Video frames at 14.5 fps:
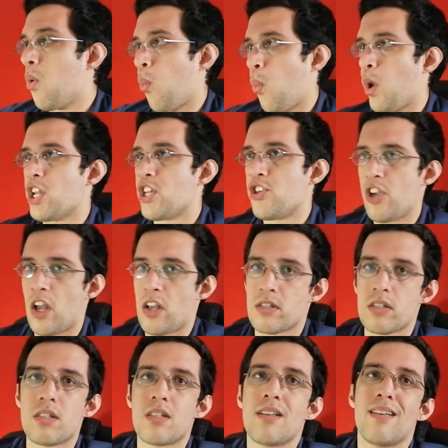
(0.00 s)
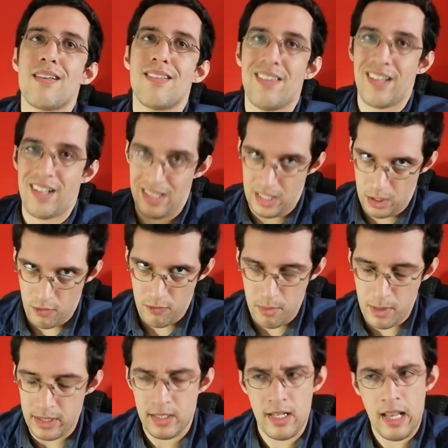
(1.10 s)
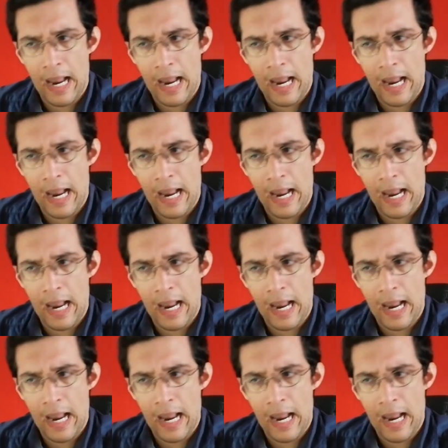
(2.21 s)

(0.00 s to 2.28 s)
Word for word: with just the click of a button.